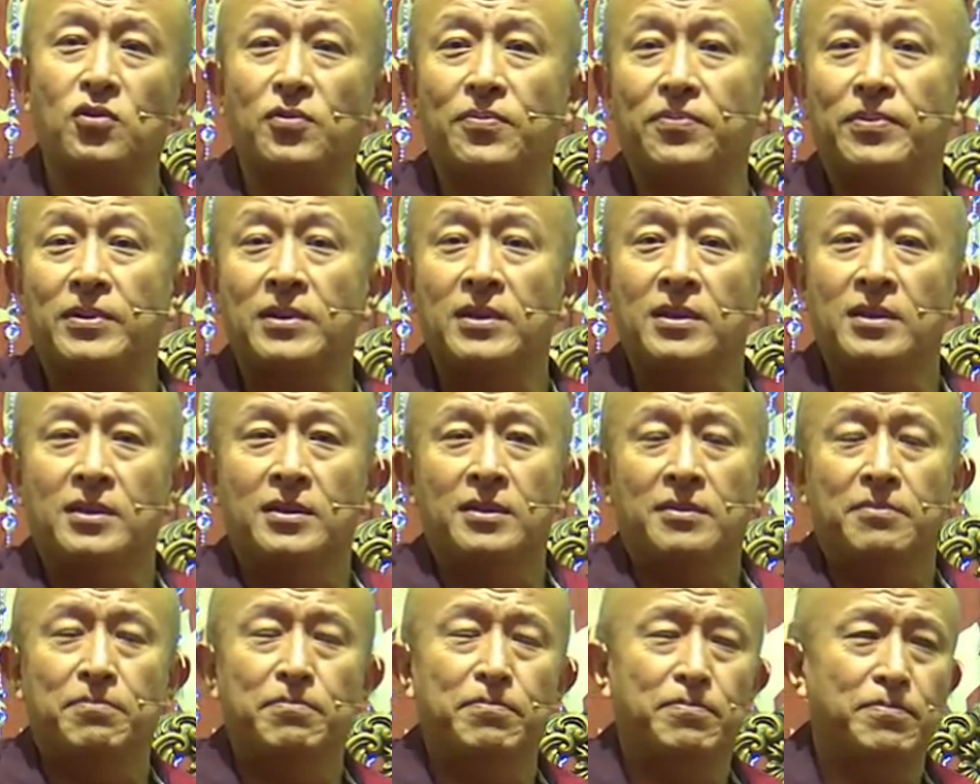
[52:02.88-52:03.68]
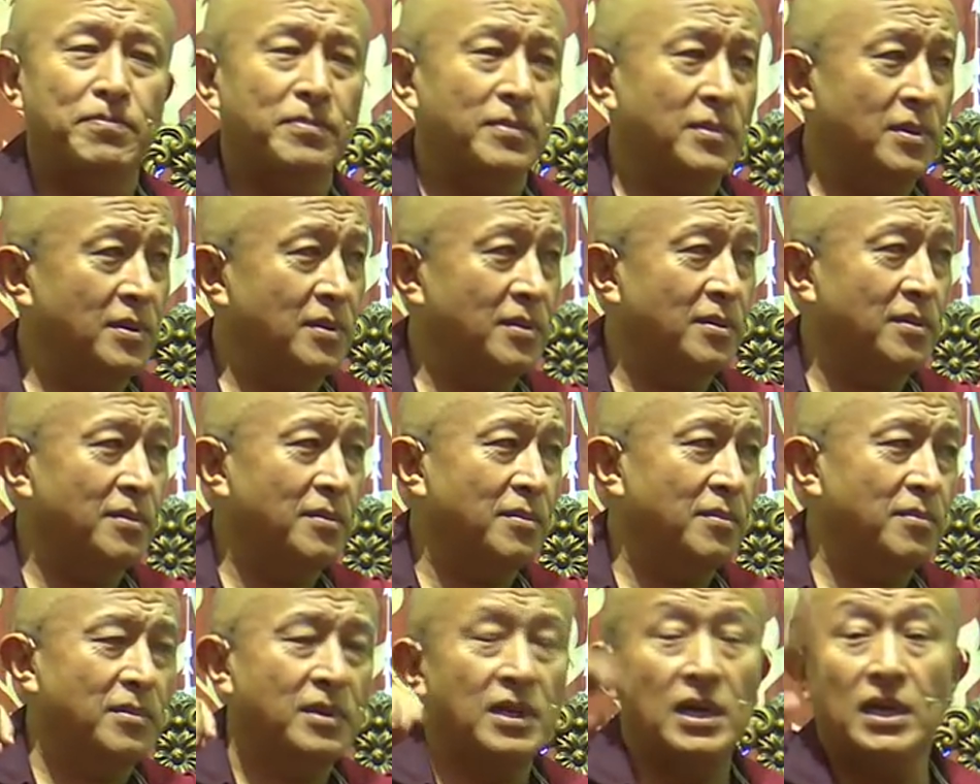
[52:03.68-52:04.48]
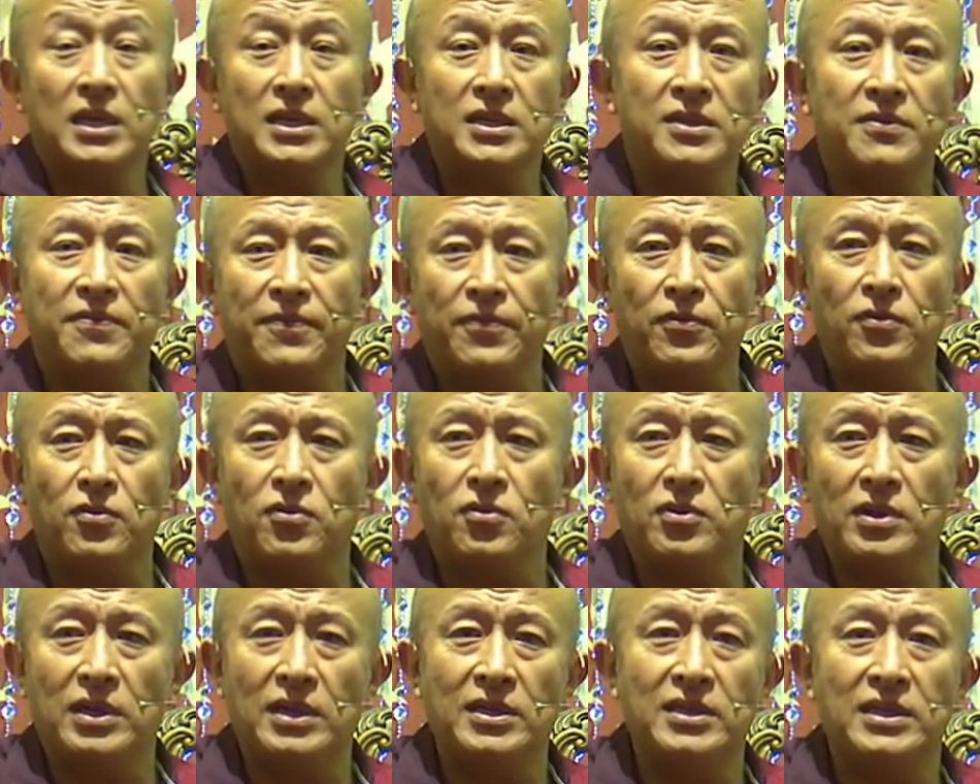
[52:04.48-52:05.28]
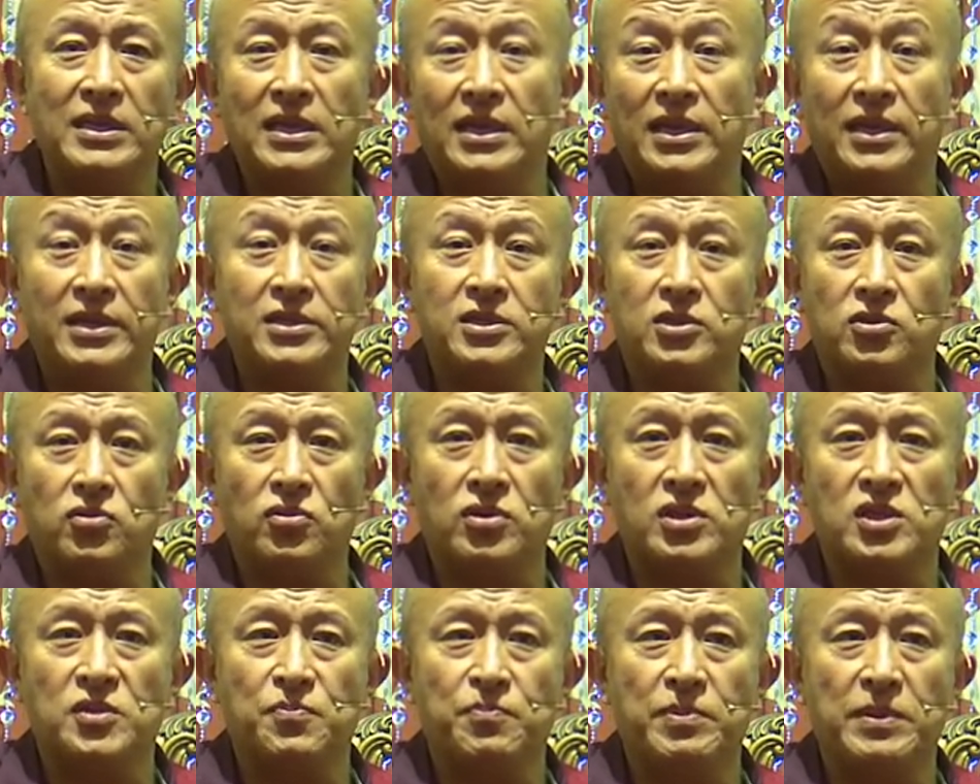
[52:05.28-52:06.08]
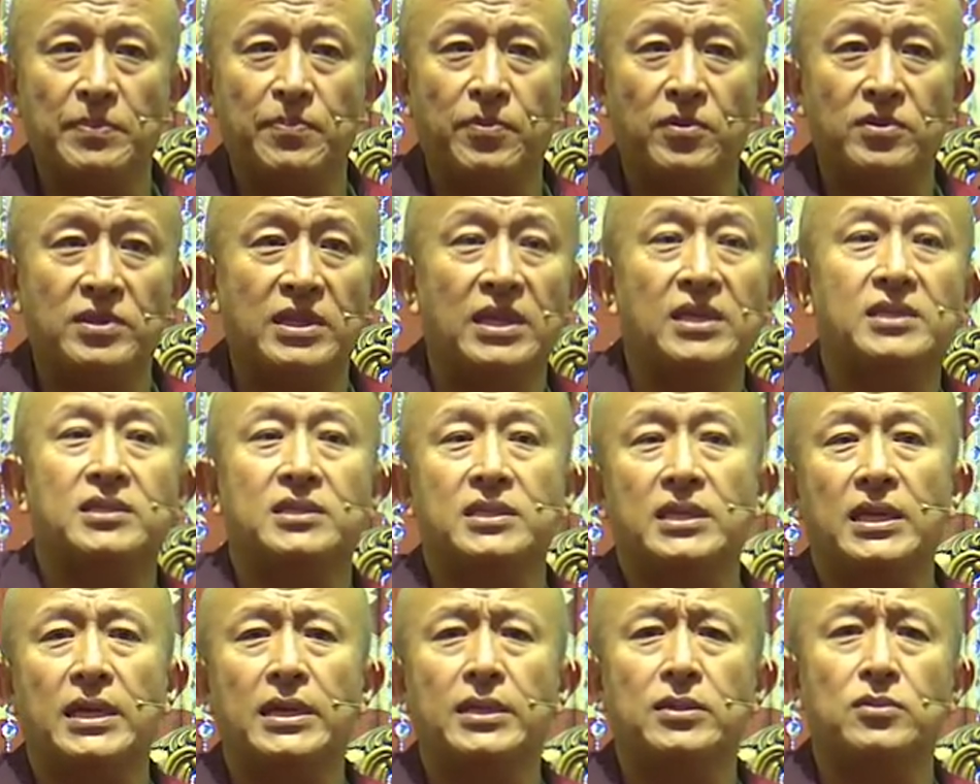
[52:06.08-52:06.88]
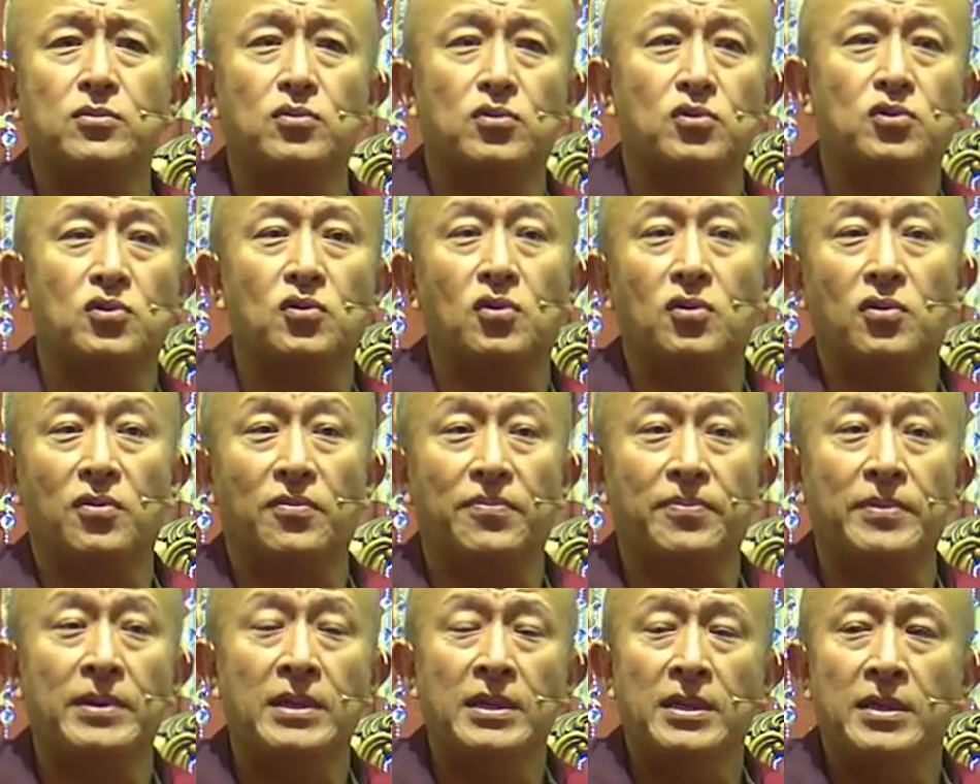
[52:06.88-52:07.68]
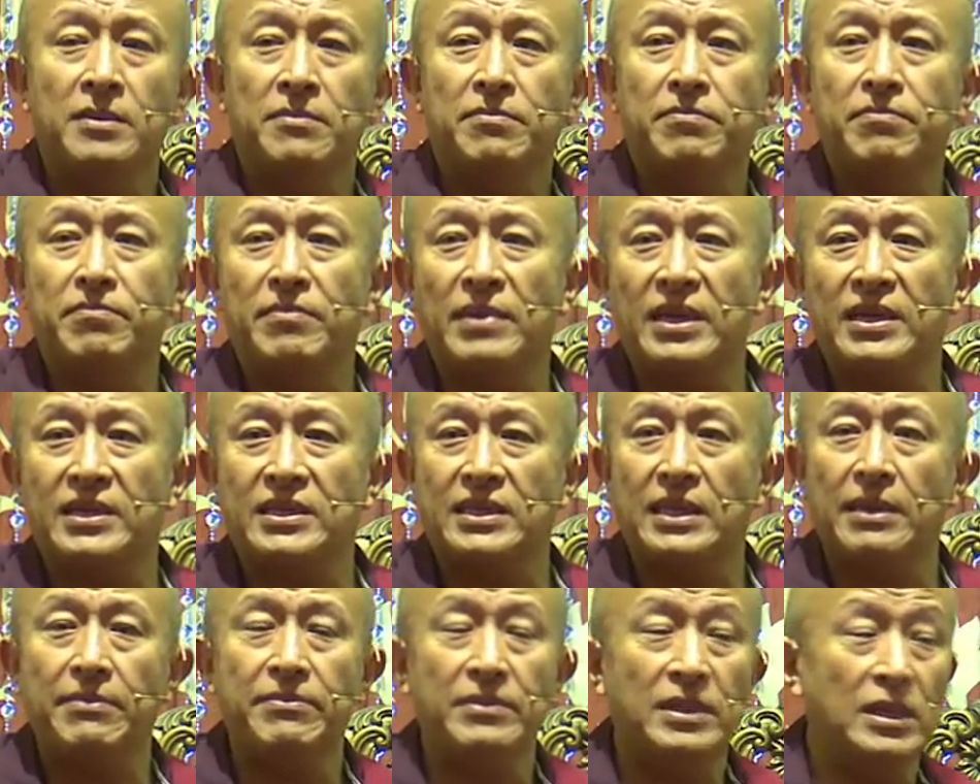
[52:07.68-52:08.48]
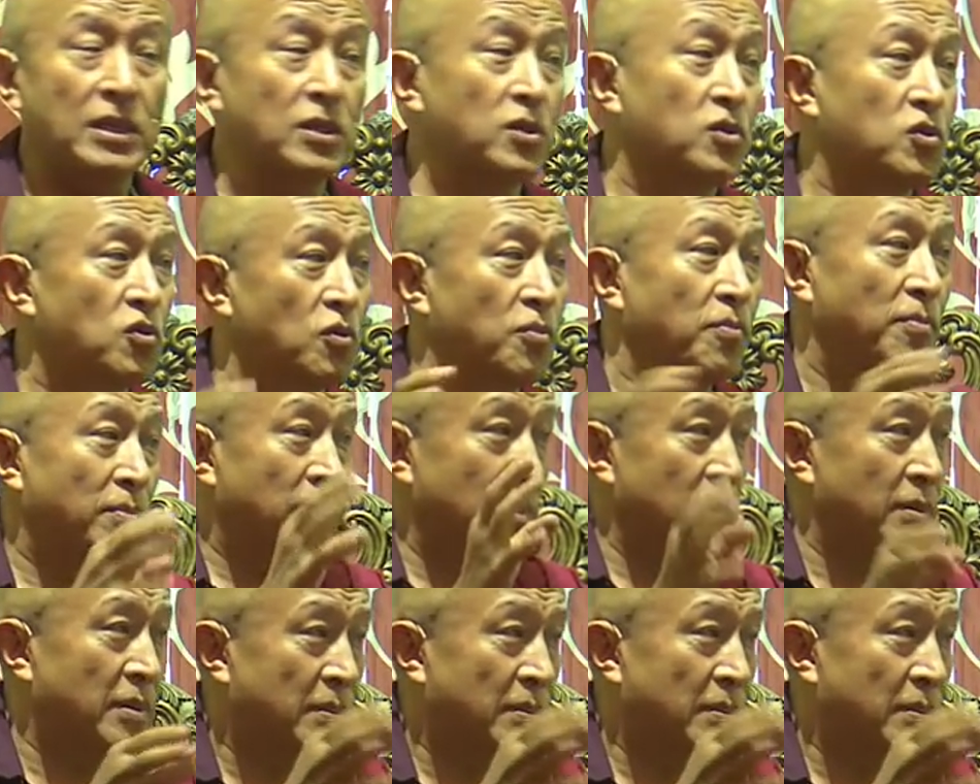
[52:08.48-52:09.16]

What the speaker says: of colorful and illustrious people, they try to sort of.Make them into